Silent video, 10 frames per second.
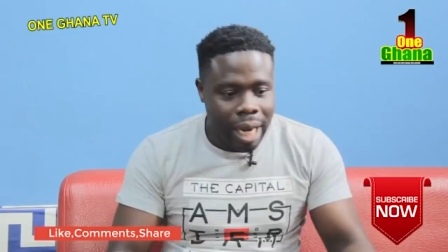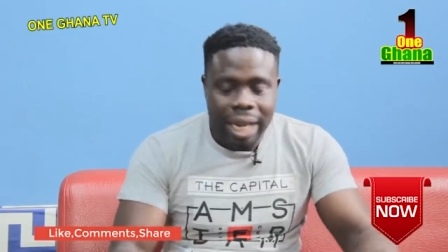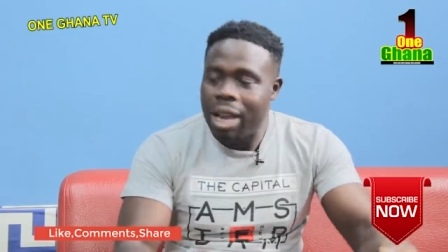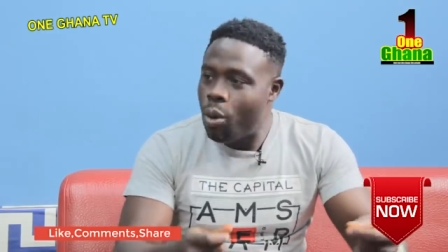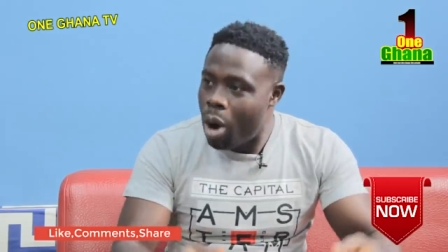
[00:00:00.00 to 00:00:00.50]

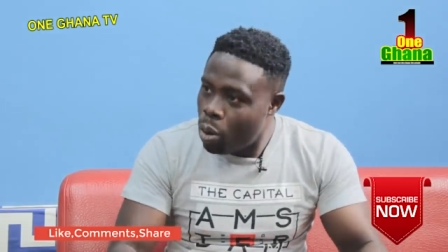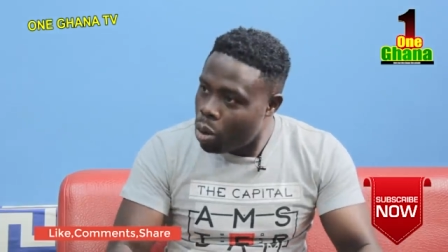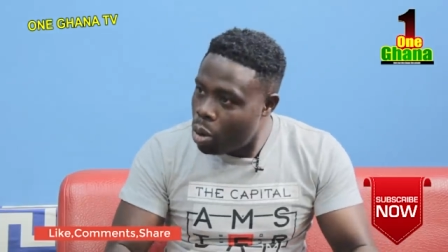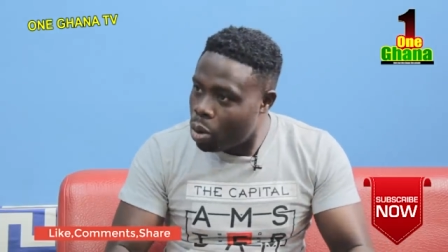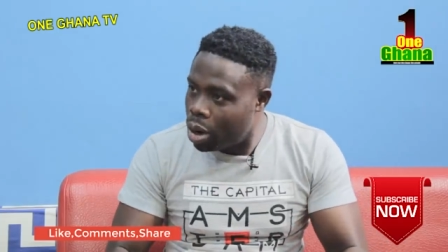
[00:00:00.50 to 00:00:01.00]
Na de wo
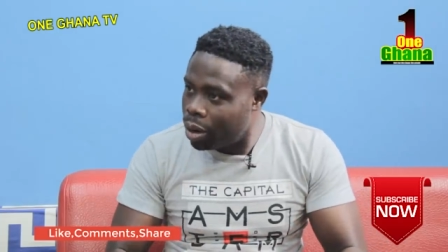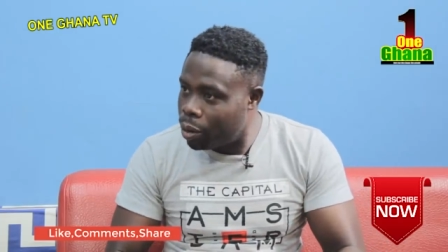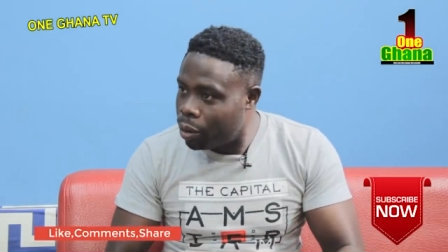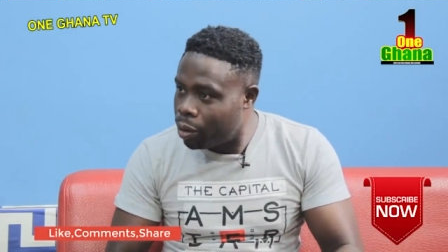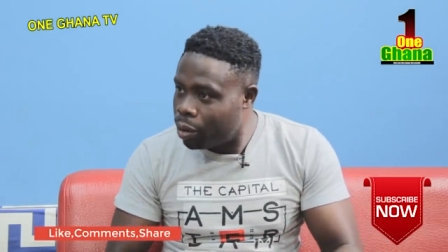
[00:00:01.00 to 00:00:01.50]
wororo ne
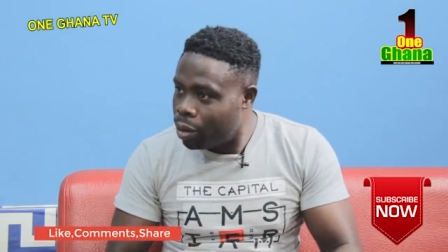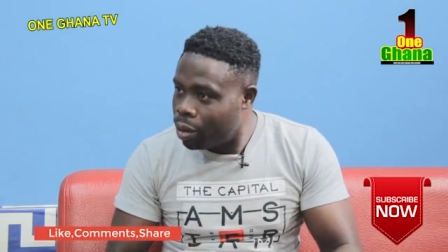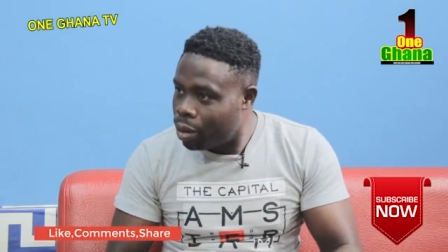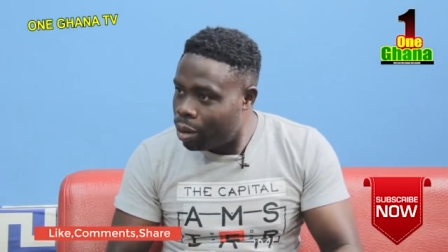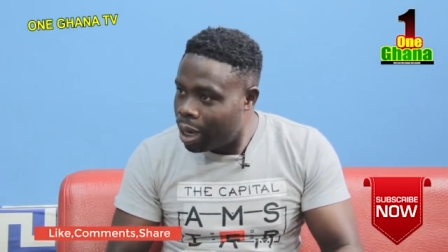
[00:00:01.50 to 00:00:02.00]
ho.
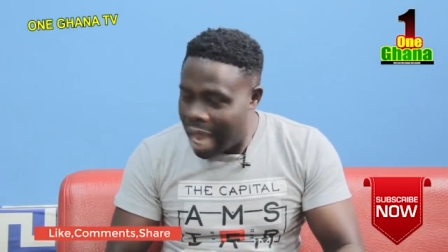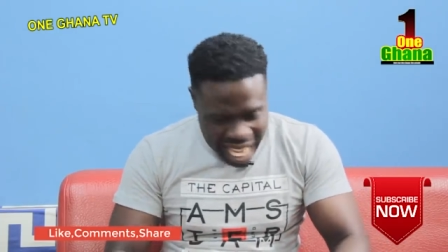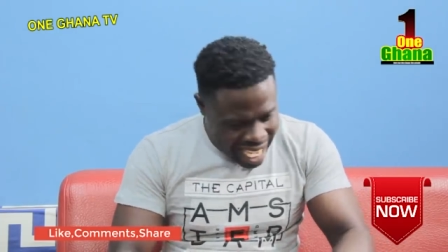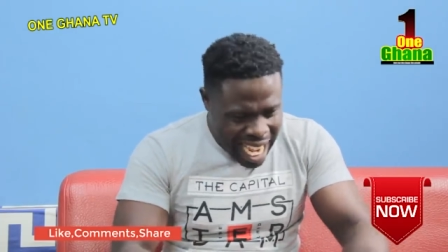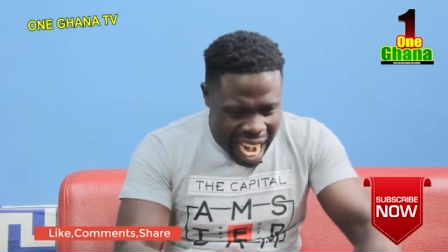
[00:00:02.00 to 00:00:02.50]

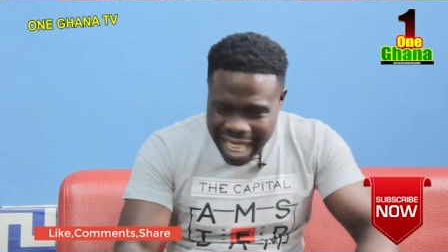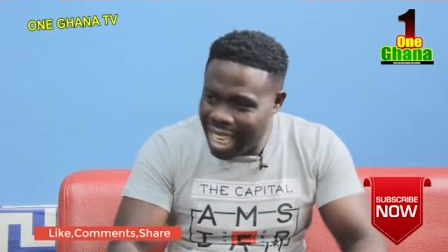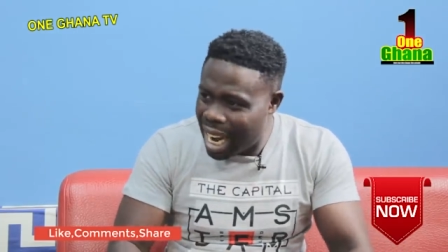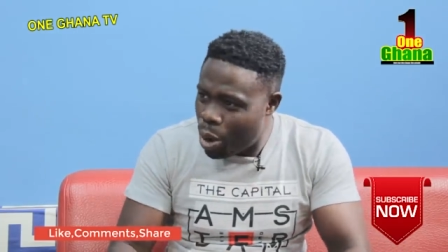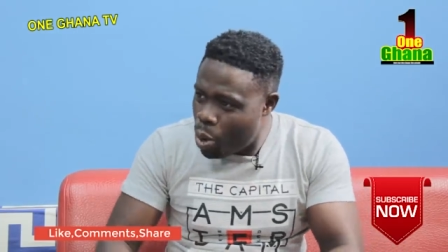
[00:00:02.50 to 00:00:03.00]
E de
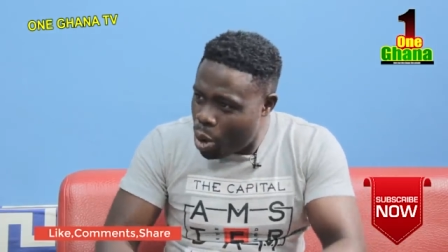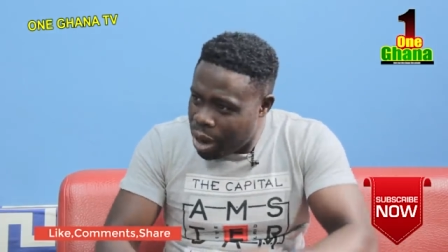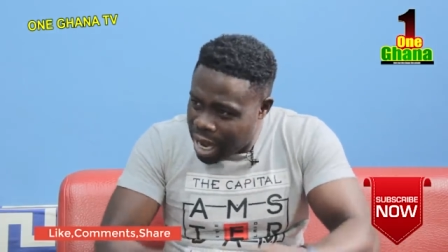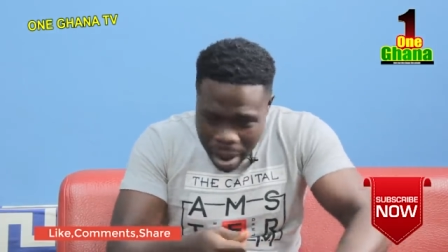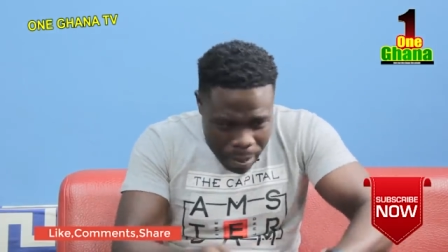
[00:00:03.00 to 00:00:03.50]
ade na wo
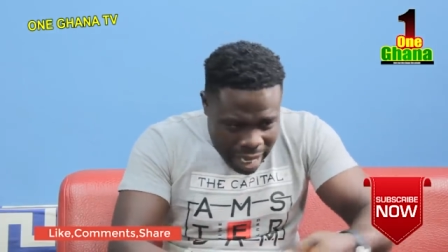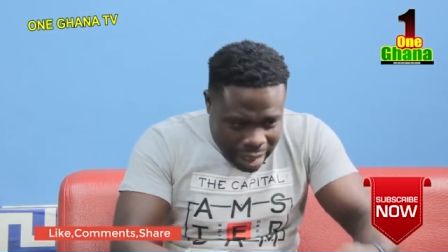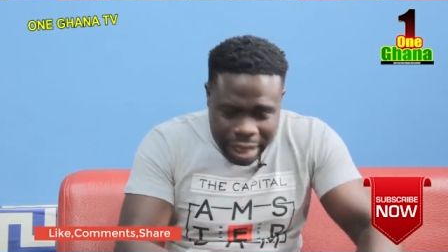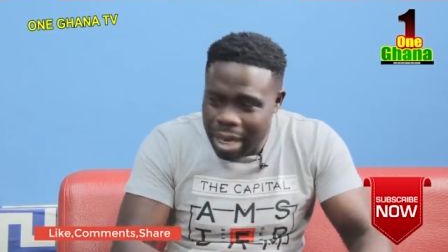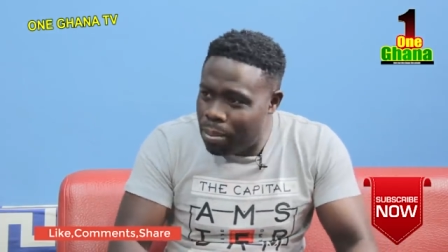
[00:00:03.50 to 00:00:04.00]
ye
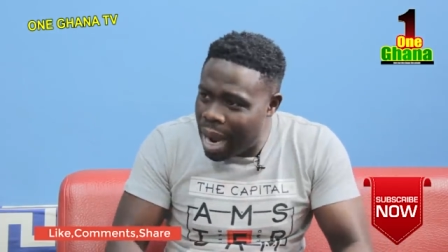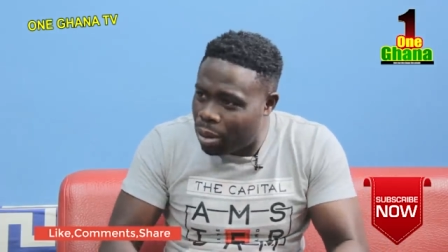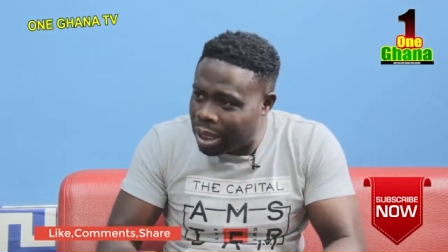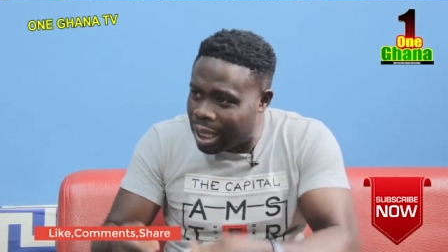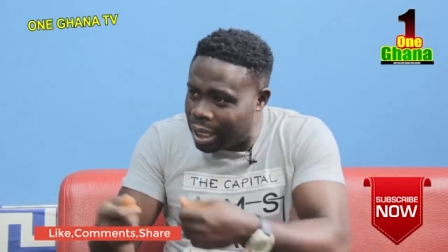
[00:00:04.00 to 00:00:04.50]
menchiri
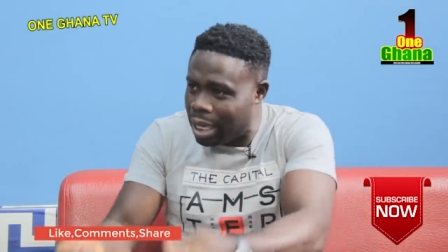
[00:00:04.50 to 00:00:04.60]
ba wo say